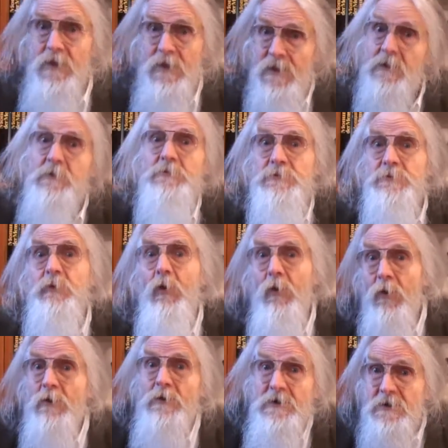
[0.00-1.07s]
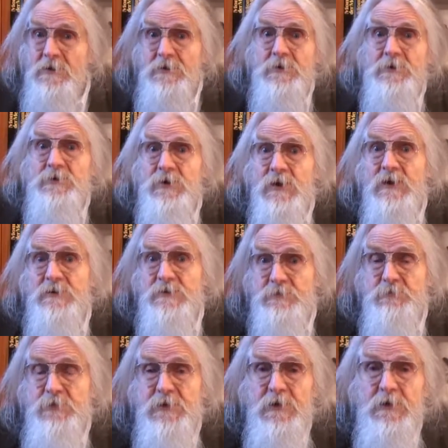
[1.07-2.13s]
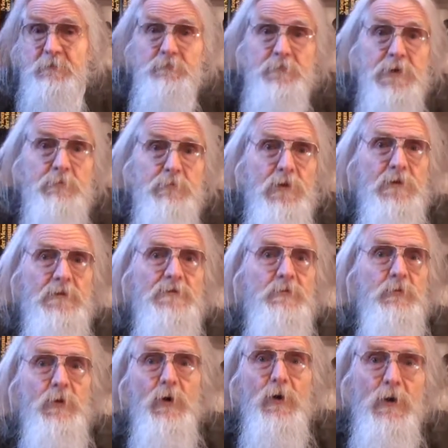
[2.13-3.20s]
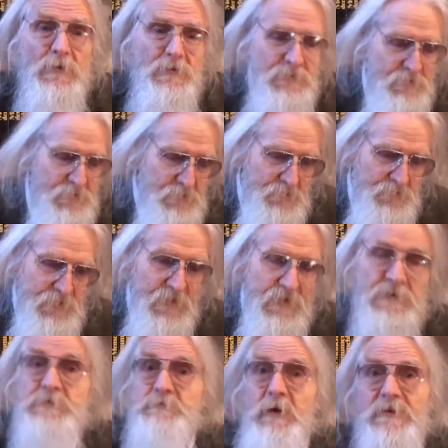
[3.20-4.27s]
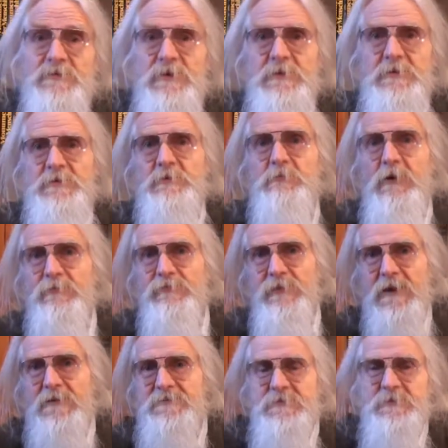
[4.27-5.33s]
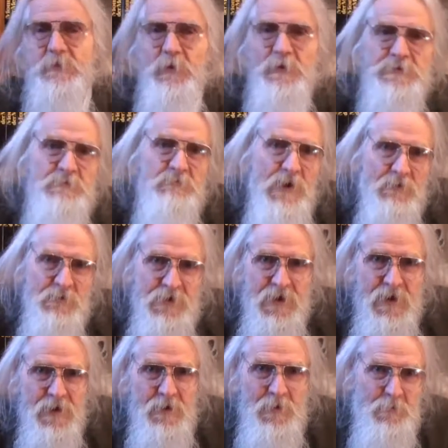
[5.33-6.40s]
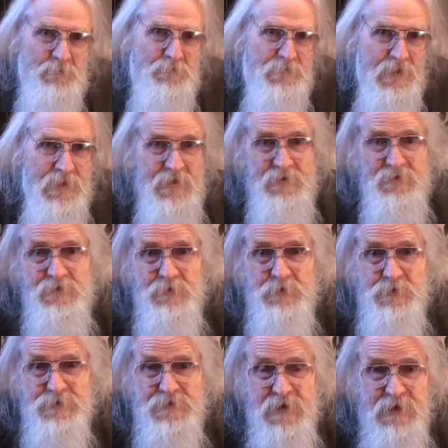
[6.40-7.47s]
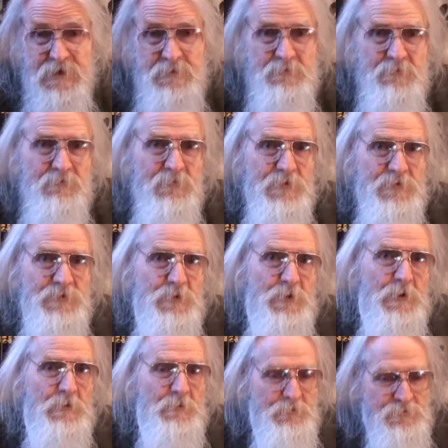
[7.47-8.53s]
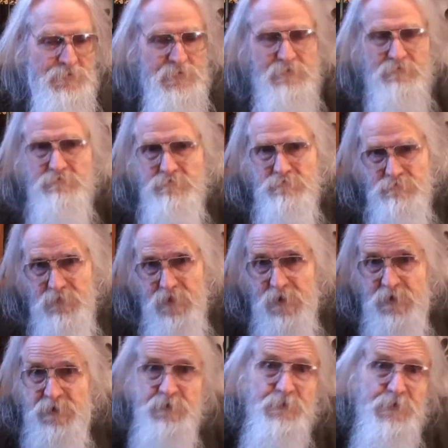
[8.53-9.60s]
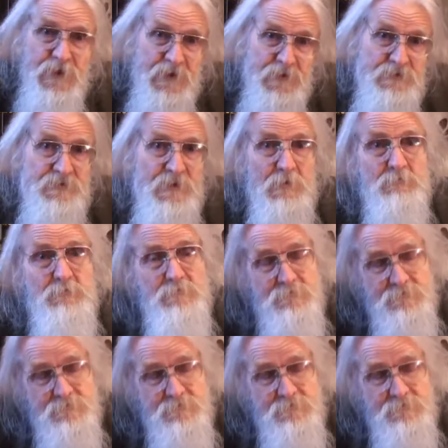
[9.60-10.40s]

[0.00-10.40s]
Hello to all English-speaking people in the world, especially to my friends in North America, in the USA for sure, in UK some,